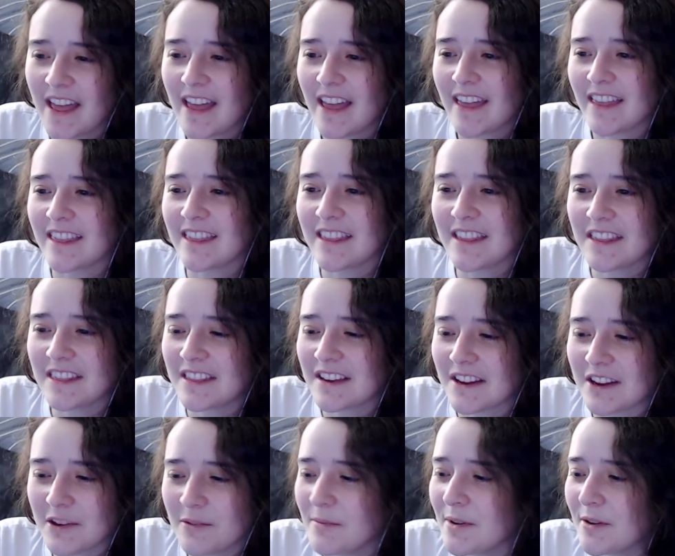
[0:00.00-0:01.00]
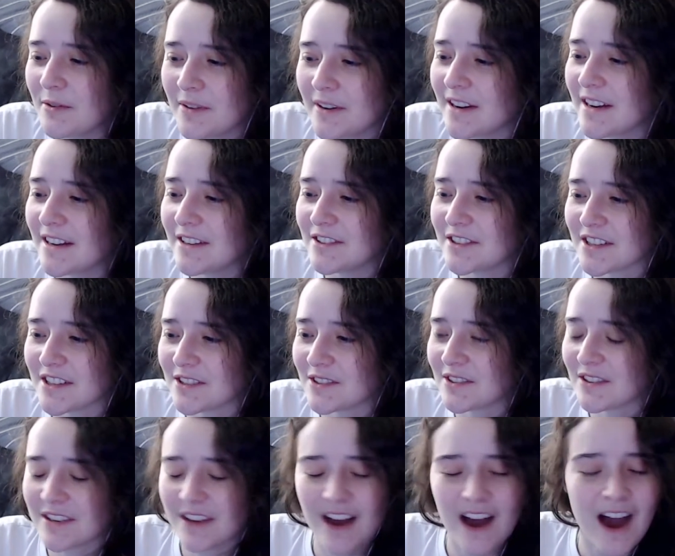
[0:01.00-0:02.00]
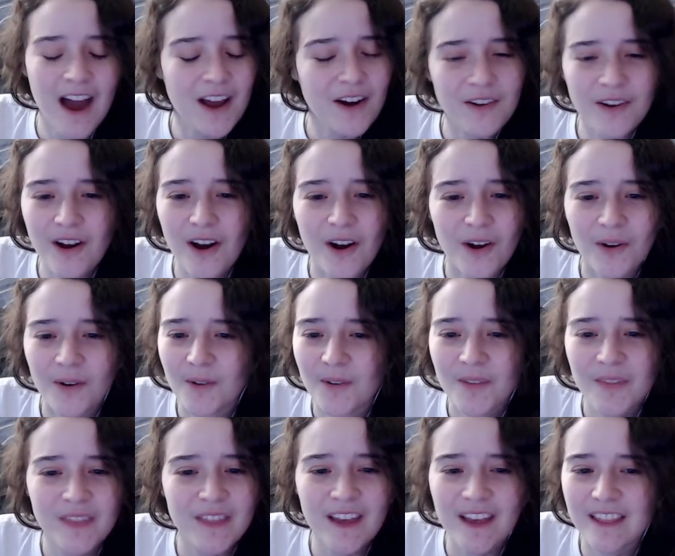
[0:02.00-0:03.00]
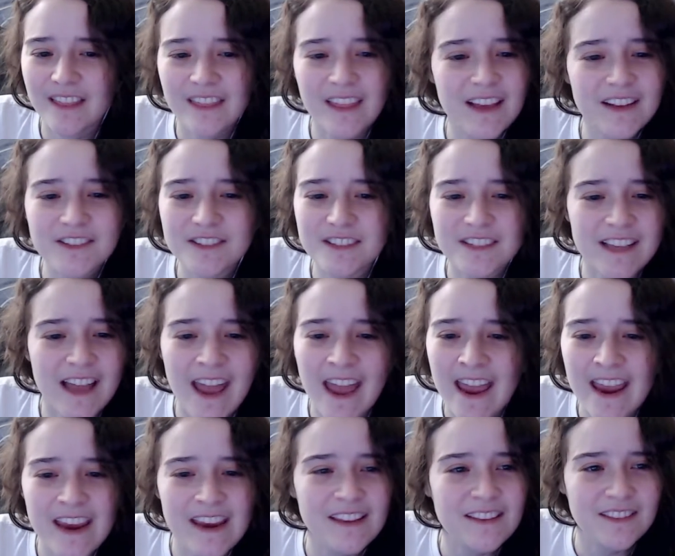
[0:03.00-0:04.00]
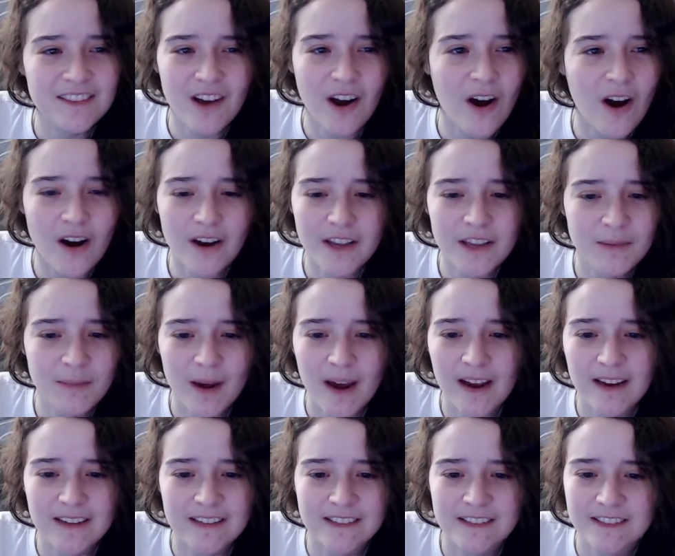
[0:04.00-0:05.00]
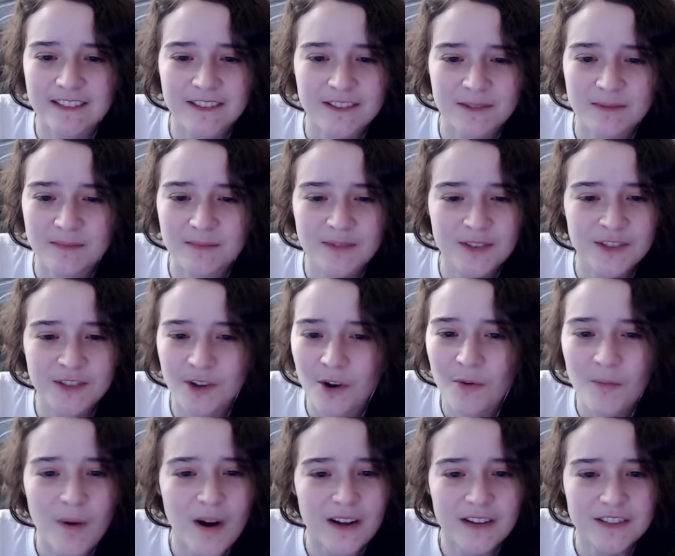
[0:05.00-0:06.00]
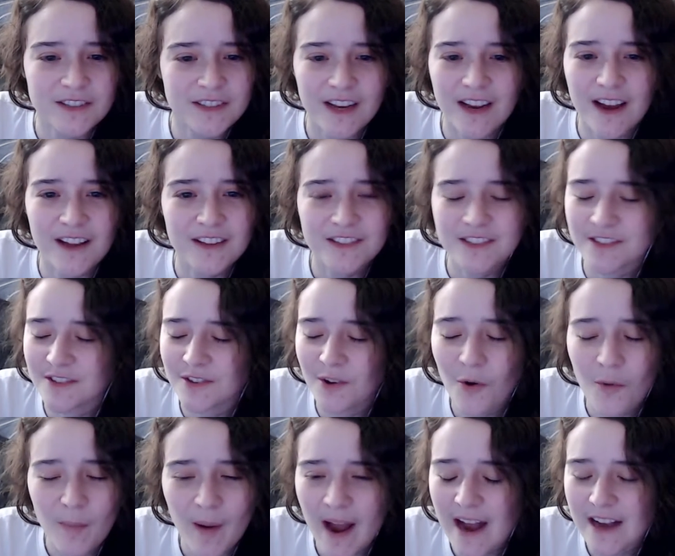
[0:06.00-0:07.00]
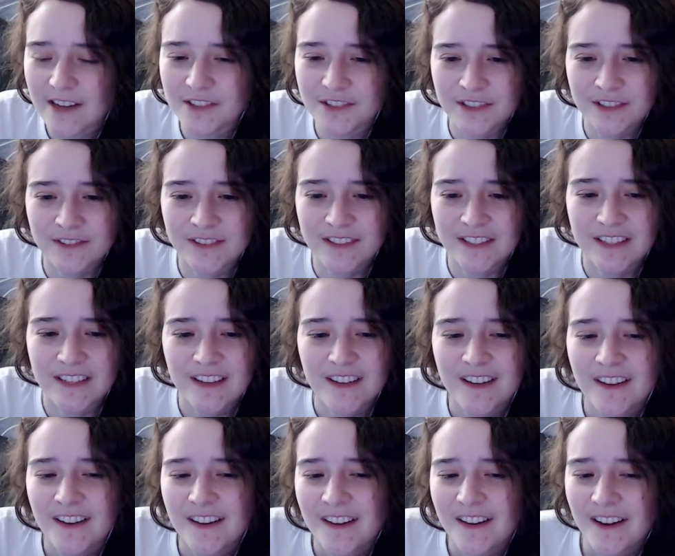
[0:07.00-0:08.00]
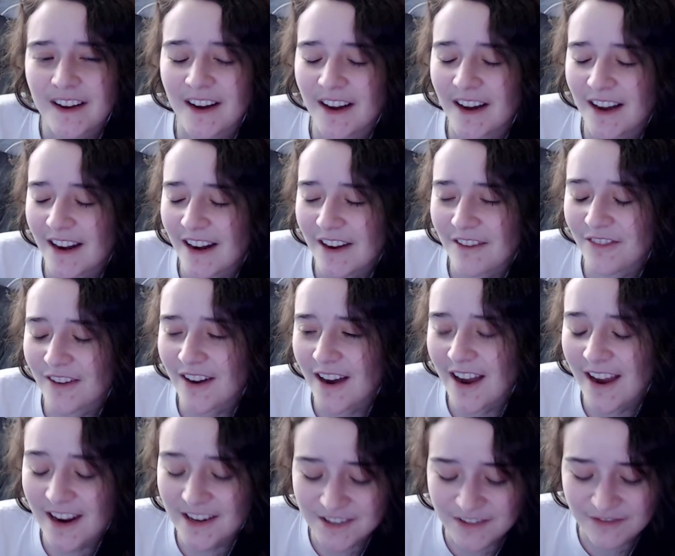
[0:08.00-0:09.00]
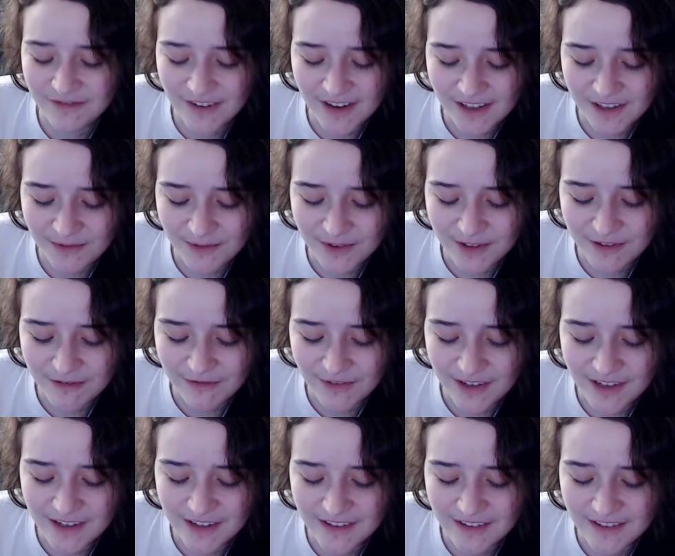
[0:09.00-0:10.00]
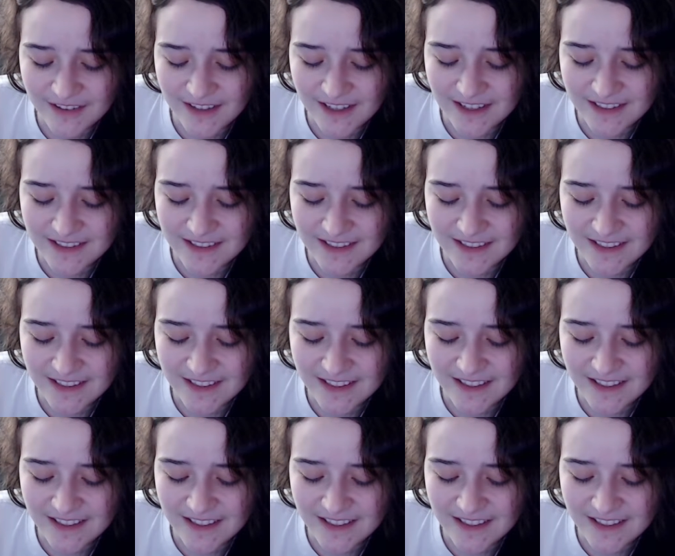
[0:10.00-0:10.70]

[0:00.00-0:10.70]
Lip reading: the community just, I don't know, that they just hate the hockey bag system so much, so passionately. And I actually find it really funny that that's like,